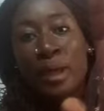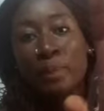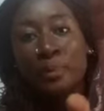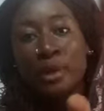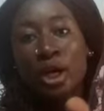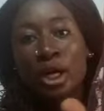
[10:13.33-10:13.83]

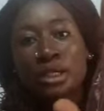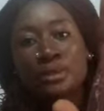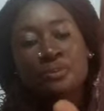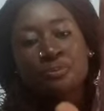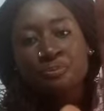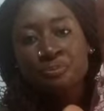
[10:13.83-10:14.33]
peplon,
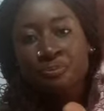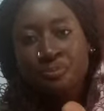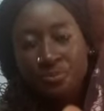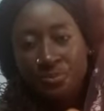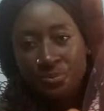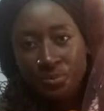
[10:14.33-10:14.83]

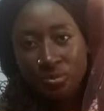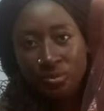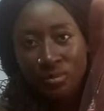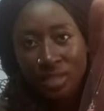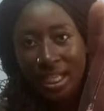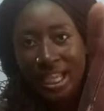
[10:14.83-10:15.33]

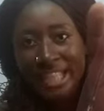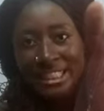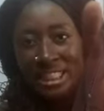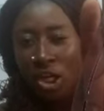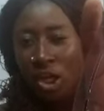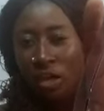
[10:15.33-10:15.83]

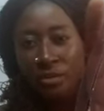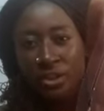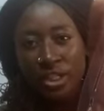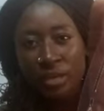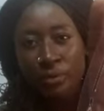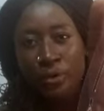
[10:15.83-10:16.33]
any curve
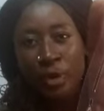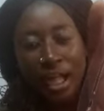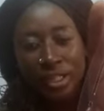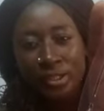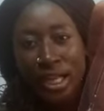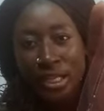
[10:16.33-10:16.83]
shape you
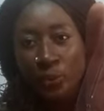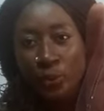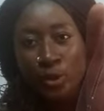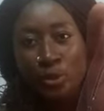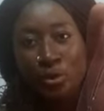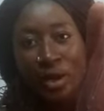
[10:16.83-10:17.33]
actually
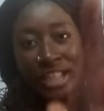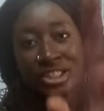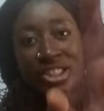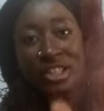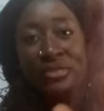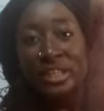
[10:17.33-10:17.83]
want to
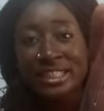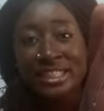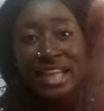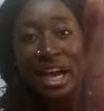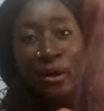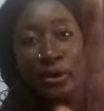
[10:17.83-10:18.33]
achieve,
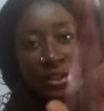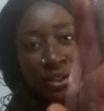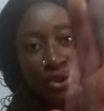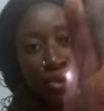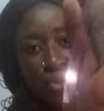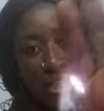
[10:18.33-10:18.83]
either on a
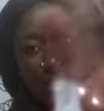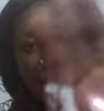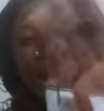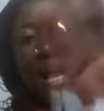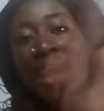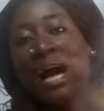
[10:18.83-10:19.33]
dress.
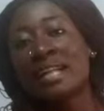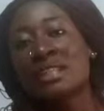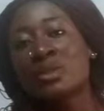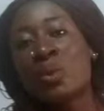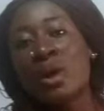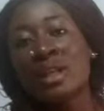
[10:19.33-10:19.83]

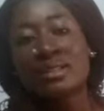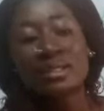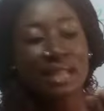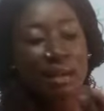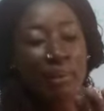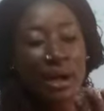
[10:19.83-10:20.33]
And one thing
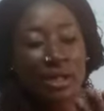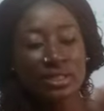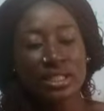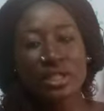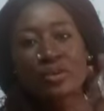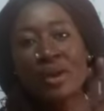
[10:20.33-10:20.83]
about
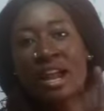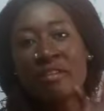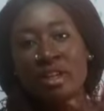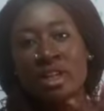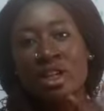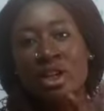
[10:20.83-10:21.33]
this, why I
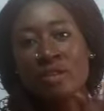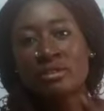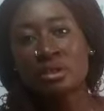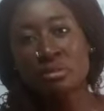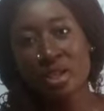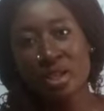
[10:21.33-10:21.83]
really love
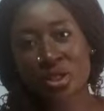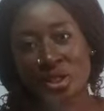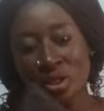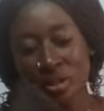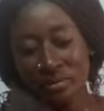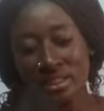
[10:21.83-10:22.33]
to make use
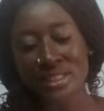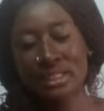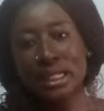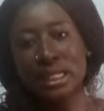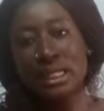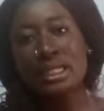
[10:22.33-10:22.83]
of this,
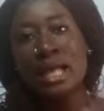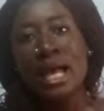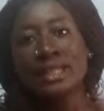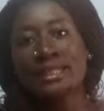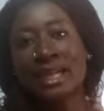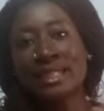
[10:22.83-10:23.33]
is
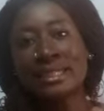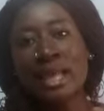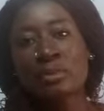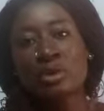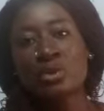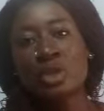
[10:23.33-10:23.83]
there are
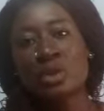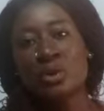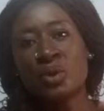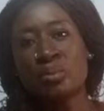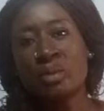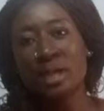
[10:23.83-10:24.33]
times you just
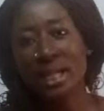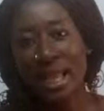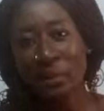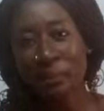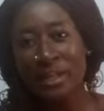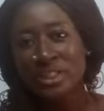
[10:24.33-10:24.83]
want to make
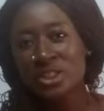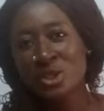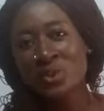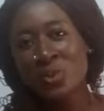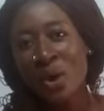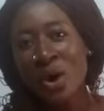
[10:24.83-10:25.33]
like
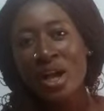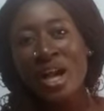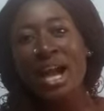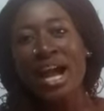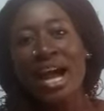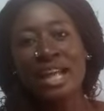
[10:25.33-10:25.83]
patches work
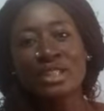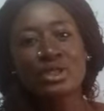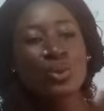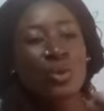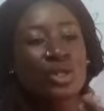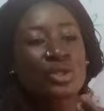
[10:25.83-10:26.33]
and
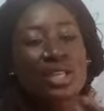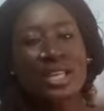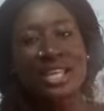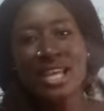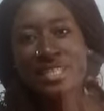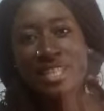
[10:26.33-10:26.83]
you want to
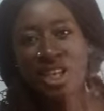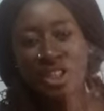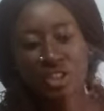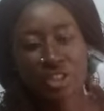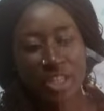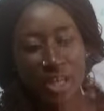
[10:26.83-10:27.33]
get a
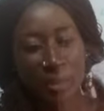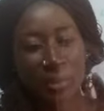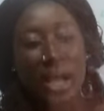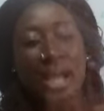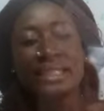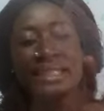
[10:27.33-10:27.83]
shape.
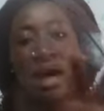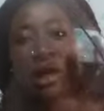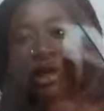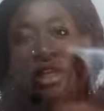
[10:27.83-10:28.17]
Now